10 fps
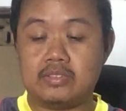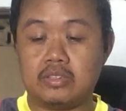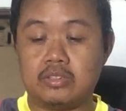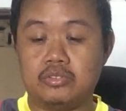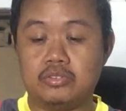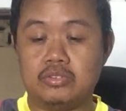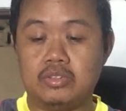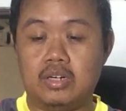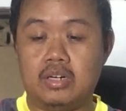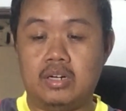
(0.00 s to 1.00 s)
a good,
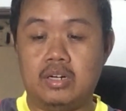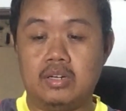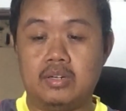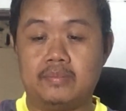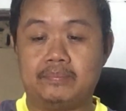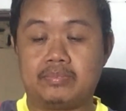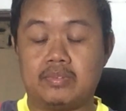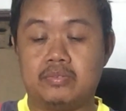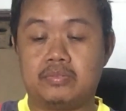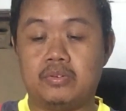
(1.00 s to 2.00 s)

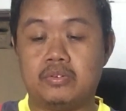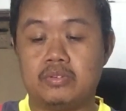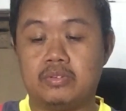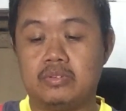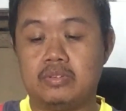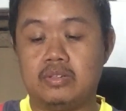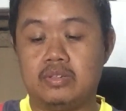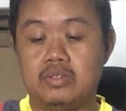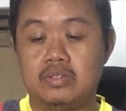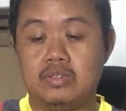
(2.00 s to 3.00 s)
phone.
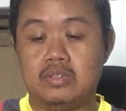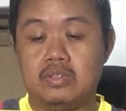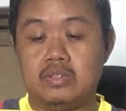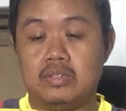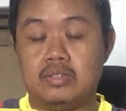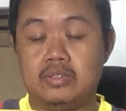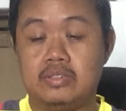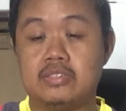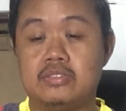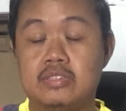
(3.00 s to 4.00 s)

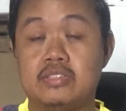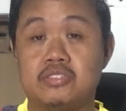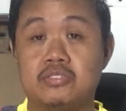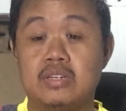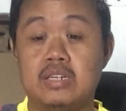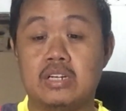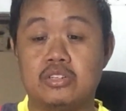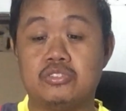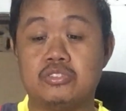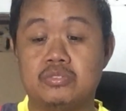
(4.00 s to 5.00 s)
This is really a
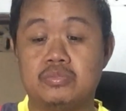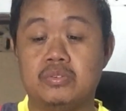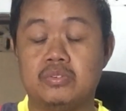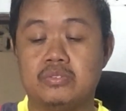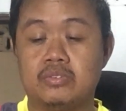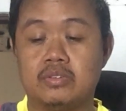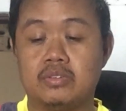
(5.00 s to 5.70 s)
good phone.